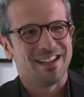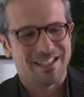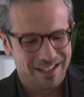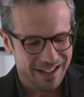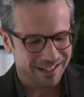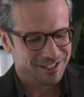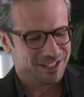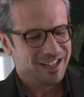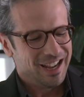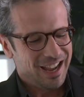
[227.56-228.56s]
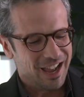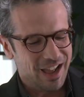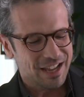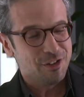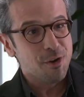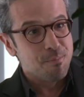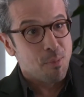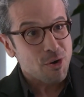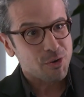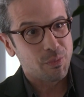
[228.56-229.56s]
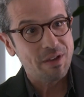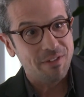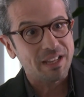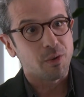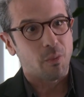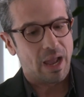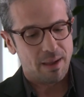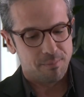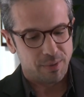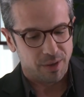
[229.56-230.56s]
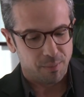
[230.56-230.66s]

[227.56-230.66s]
nice analogy. In your book, Weaving the Web,